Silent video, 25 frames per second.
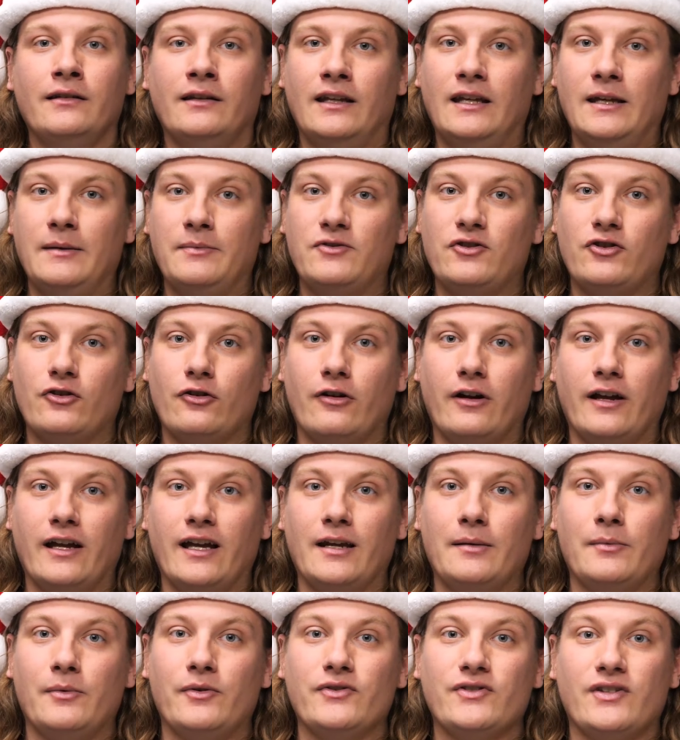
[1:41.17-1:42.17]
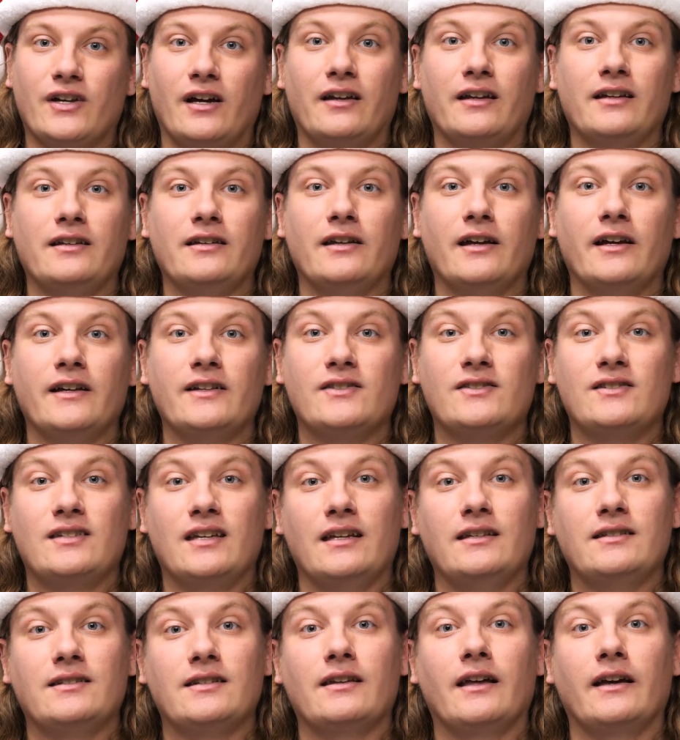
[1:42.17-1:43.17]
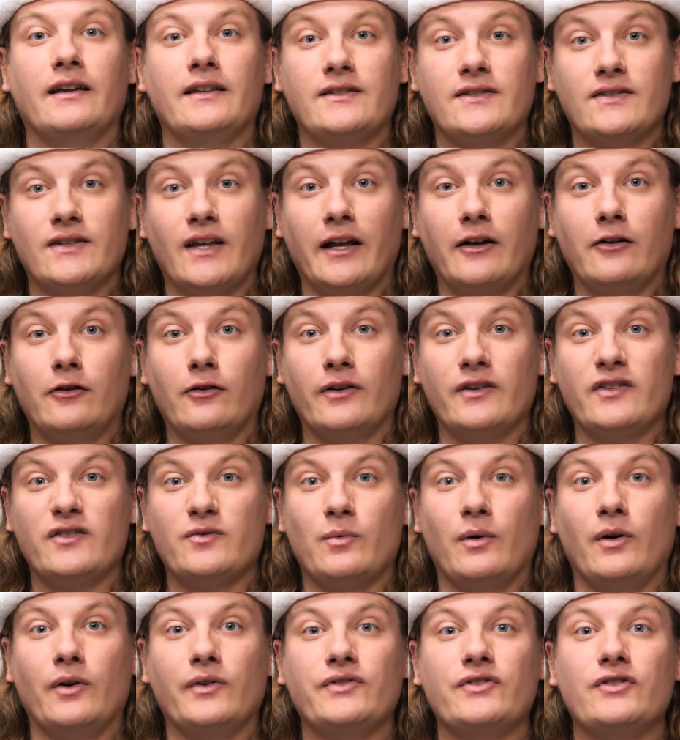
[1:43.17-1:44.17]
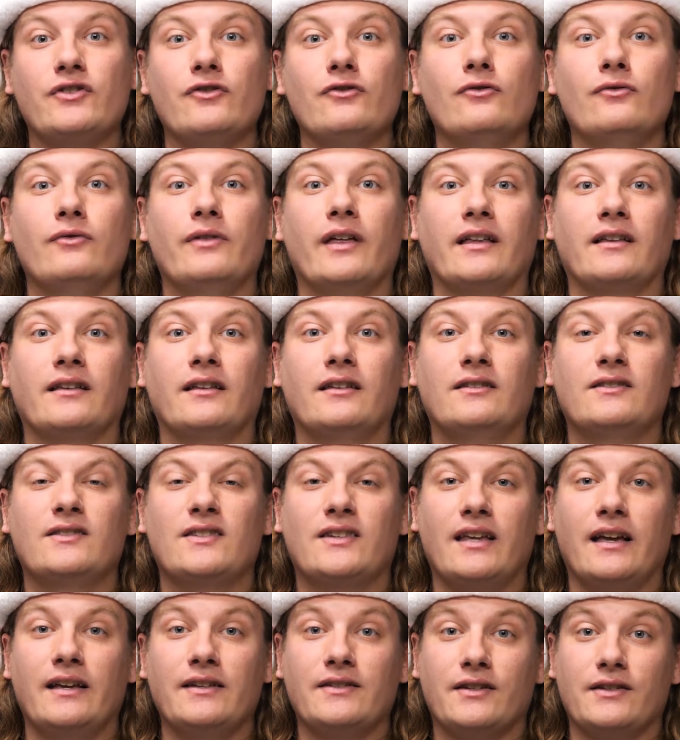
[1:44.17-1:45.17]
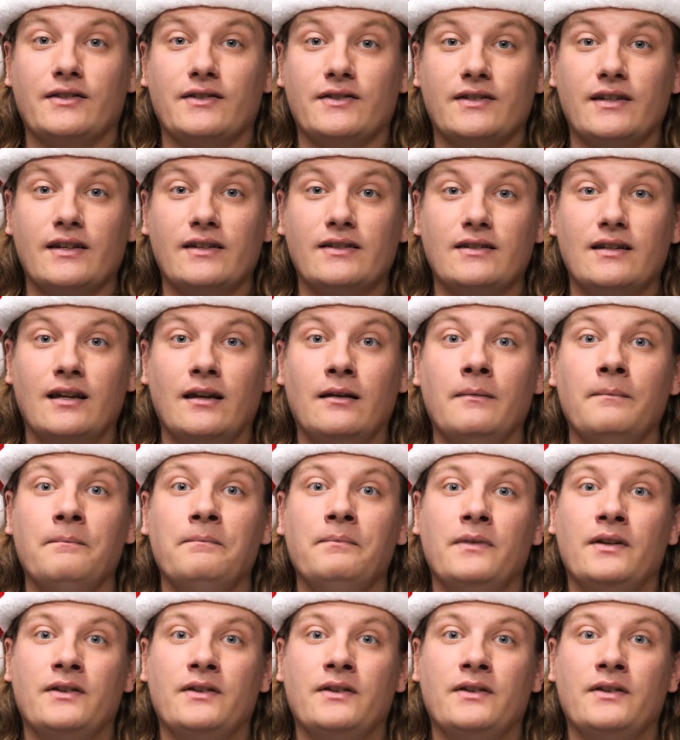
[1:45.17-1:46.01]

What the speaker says: Keeps your animals on a nice day-to-night cycle as well too, that stays consistent.